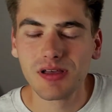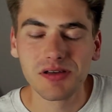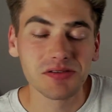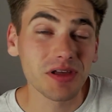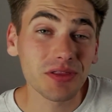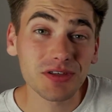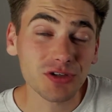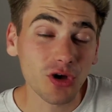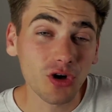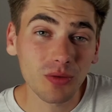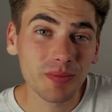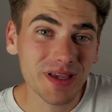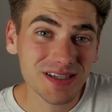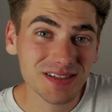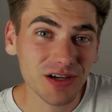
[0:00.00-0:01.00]
Now this all
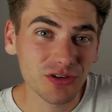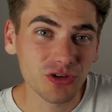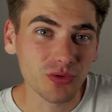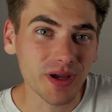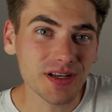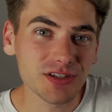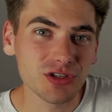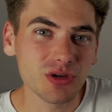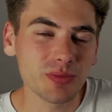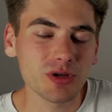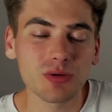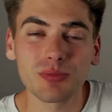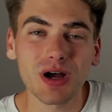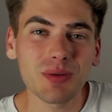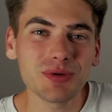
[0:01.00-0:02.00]
may sound great to you, but
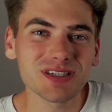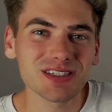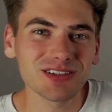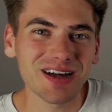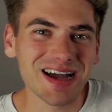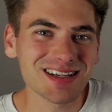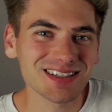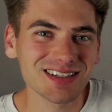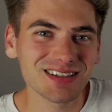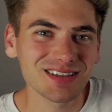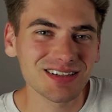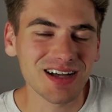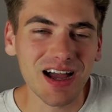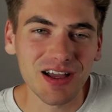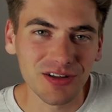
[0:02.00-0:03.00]
you're probably still asking,
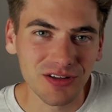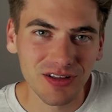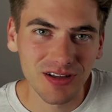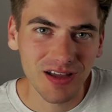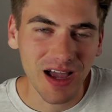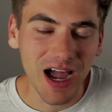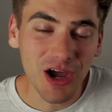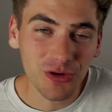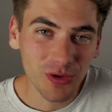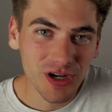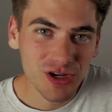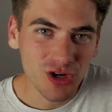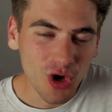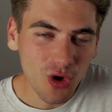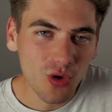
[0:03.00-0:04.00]
Kyle, how do I
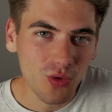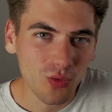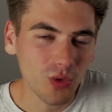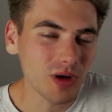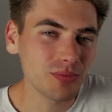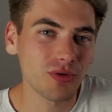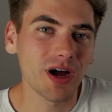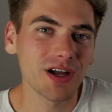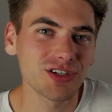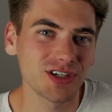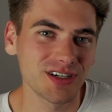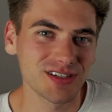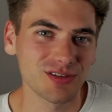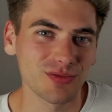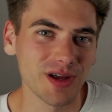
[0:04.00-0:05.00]
know what project
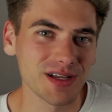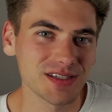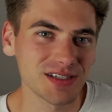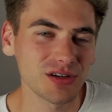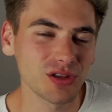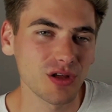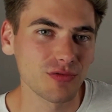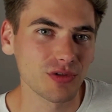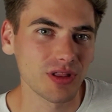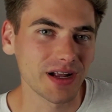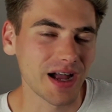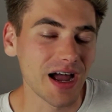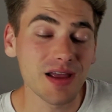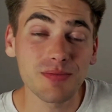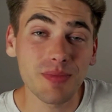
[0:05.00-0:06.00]
is the right skill level? Like
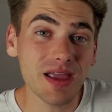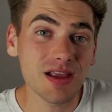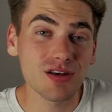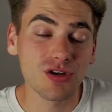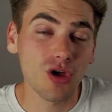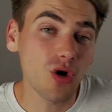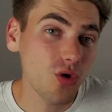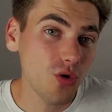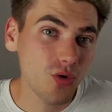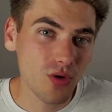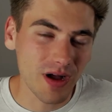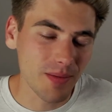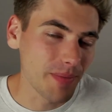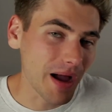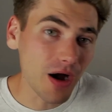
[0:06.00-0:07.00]
I may know
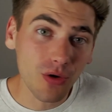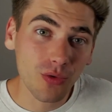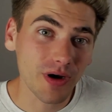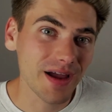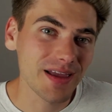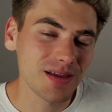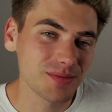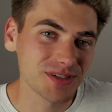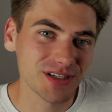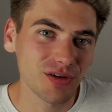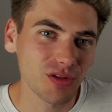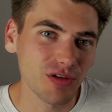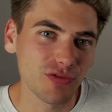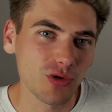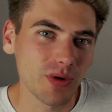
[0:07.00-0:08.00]
about where I am skill
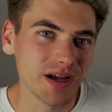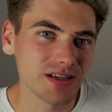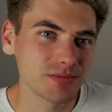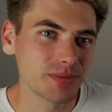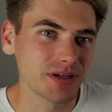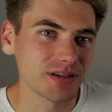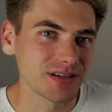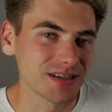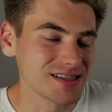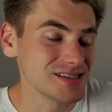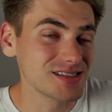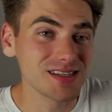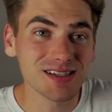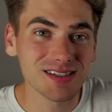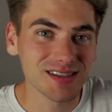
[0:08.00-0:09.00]
level wise, but
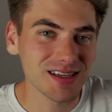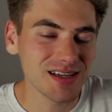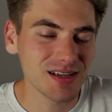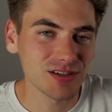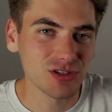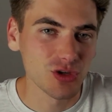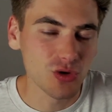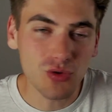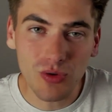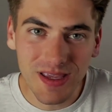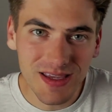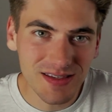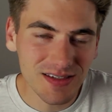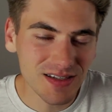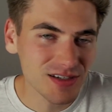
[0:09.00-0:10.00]
is this thing too
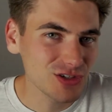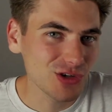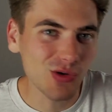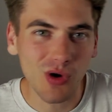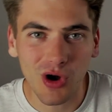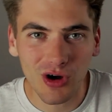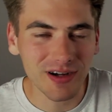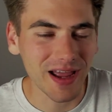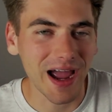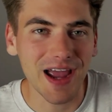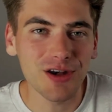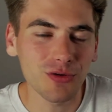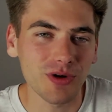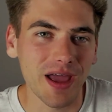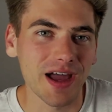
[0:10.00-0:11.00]
easy, too hard? I
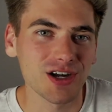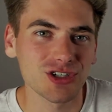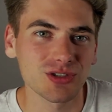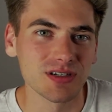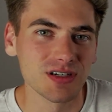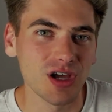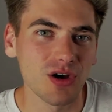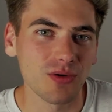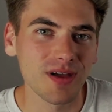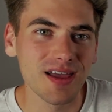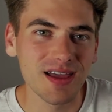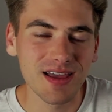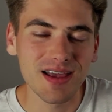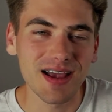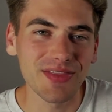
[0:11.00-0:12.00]
don't actually know.
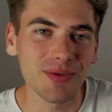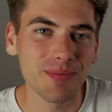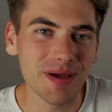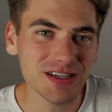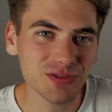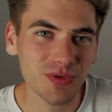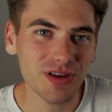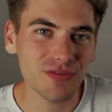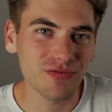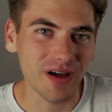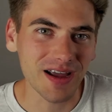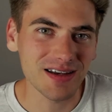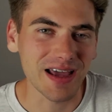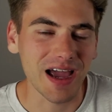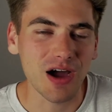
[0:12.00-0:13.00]
And the best way to
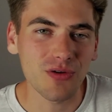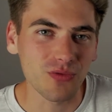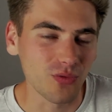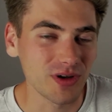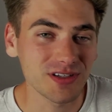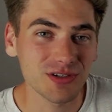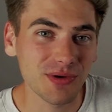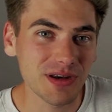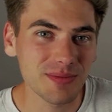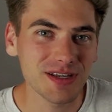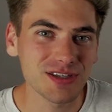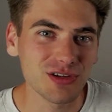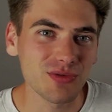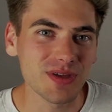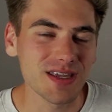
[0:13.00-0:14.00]
find out what's going to be
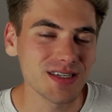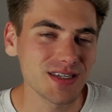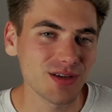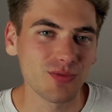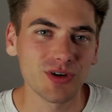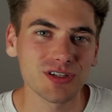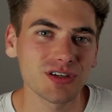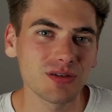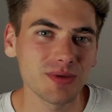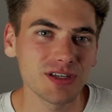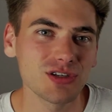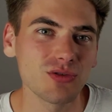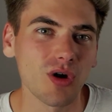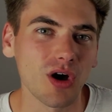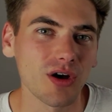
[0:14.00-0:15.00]
too easy and what's going to be
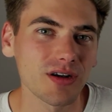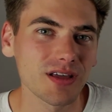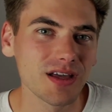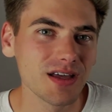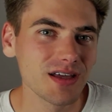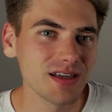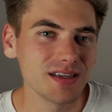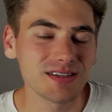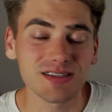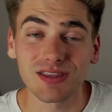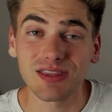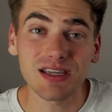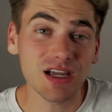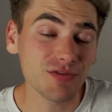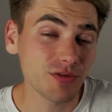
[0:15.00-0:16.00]
too hard is to
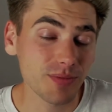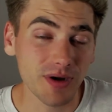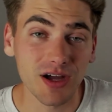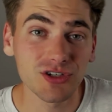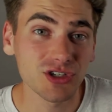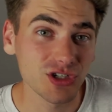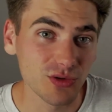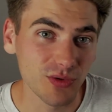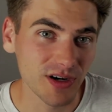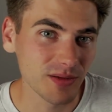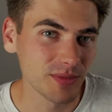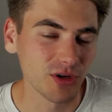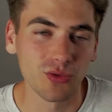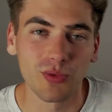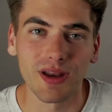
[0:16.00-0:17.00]
think of a project you want to
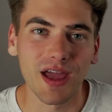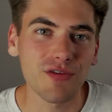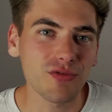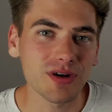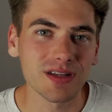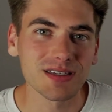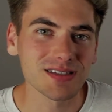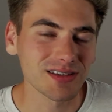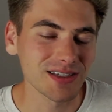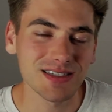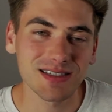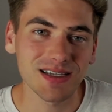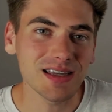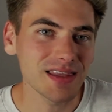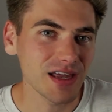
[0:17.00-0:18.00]
build, whatever it is, let's
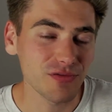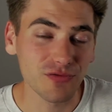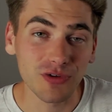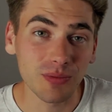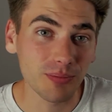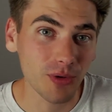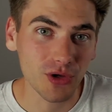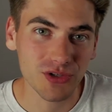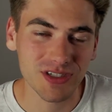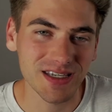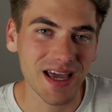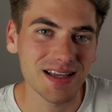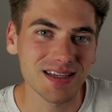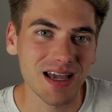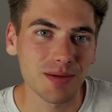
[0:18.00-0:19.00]
say that football
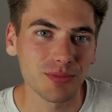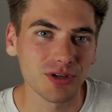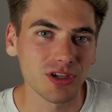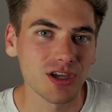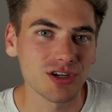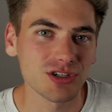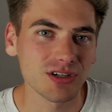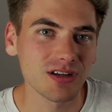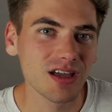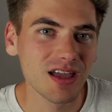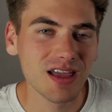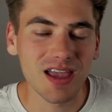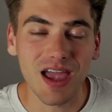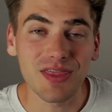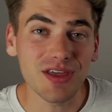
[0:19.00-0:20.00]
stats application.
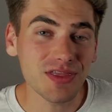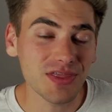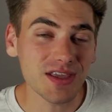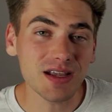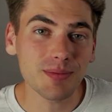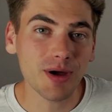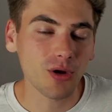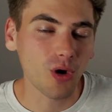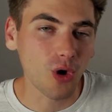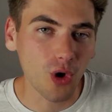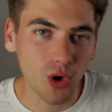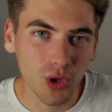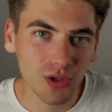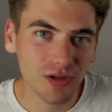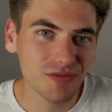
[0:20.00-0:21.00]
And then think about
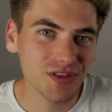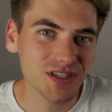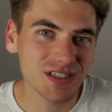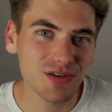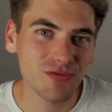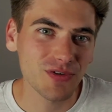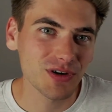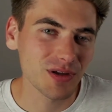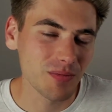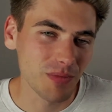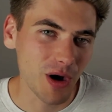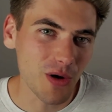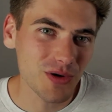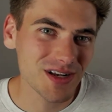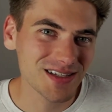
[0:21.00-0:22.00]
all of the different
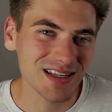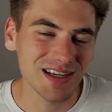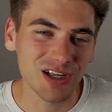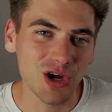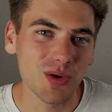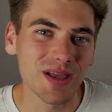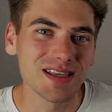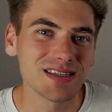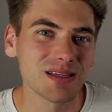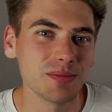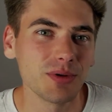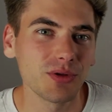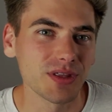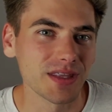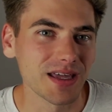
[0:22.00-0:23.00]
components that go into
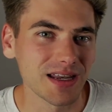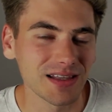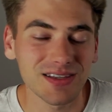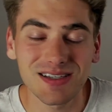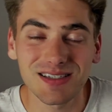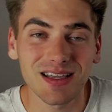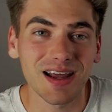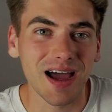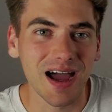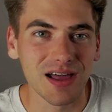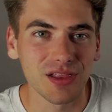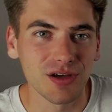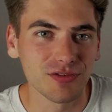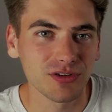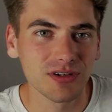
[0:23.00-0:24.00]
building that, at least at a high
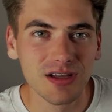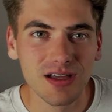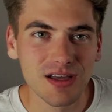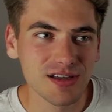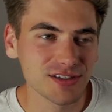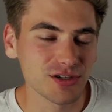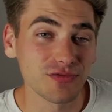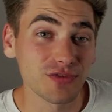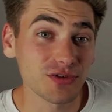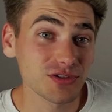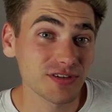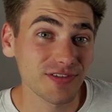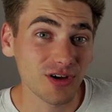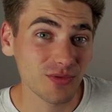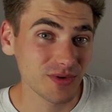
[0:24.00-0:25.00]
level. So first
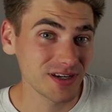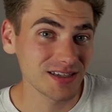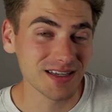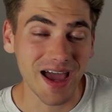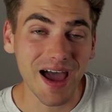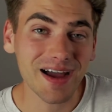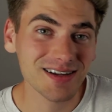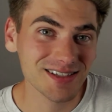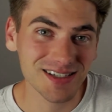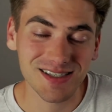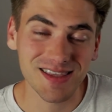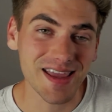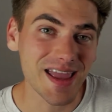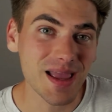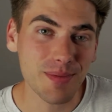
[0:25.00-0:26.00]
of all, we need to access
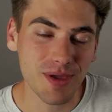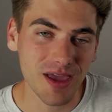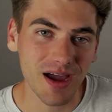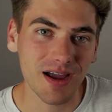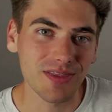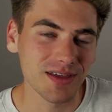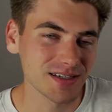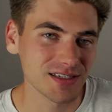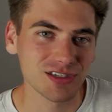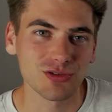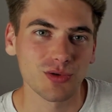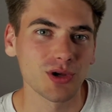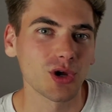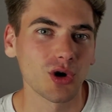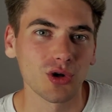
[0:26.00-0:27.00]
the API that is
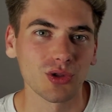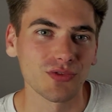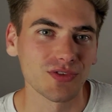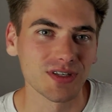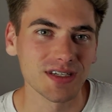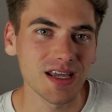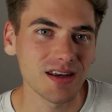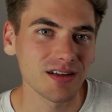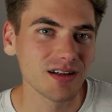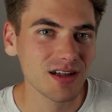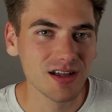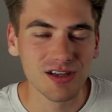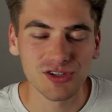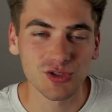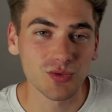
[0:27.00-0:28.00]
storing all of the data.
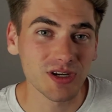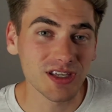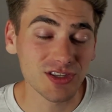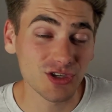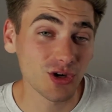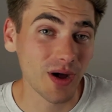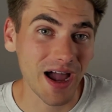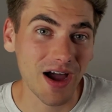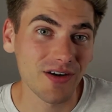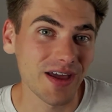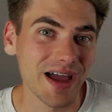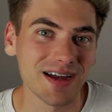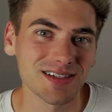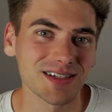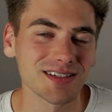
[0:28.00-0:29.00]
So we need to know how to
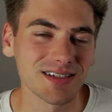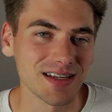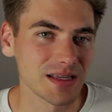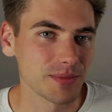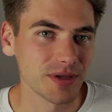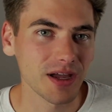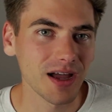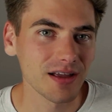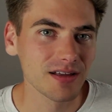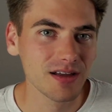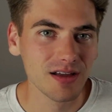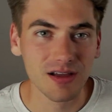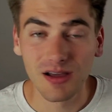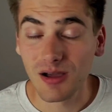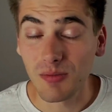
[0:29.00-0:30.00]
access an API.
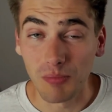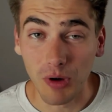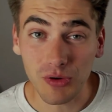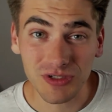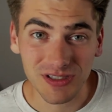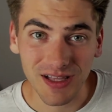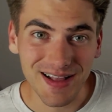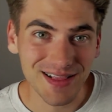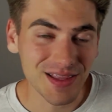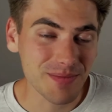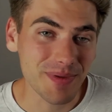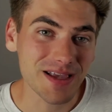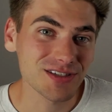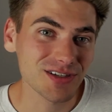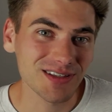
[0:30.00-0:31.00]
Most likely
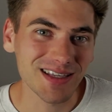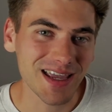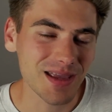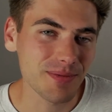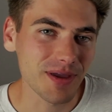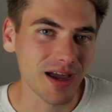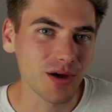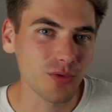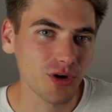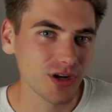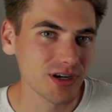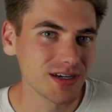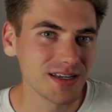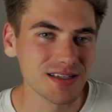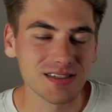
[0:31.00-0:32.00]
based on the API, we're going
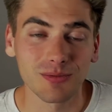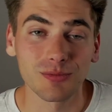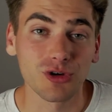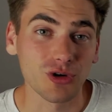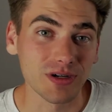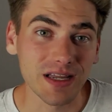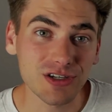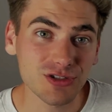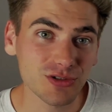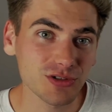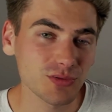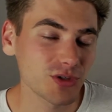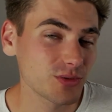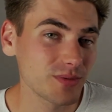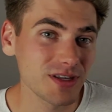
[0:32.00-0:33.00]
to need some credentials,
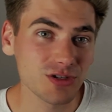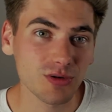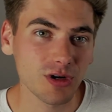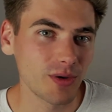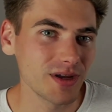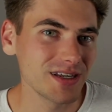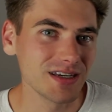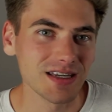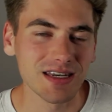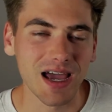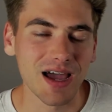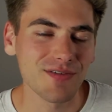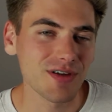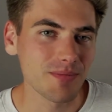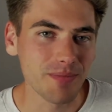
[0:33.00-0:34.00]
which means we're going to need to
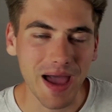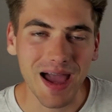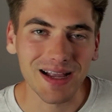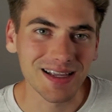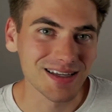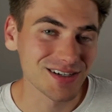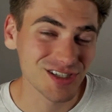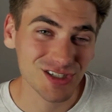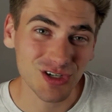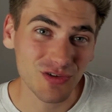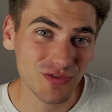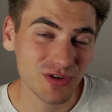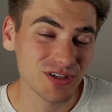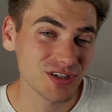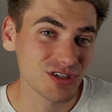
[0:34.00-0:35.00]
have a backend
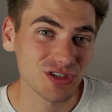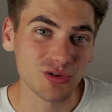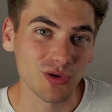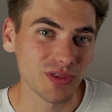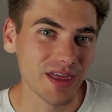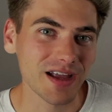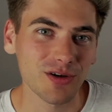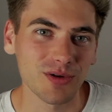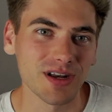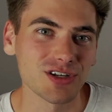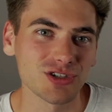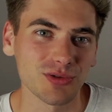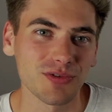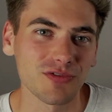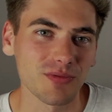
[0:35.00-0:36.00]
server to store that
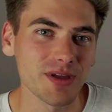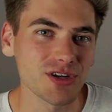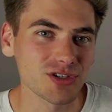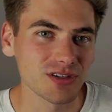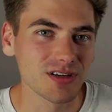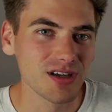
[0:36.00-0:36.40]
credential information.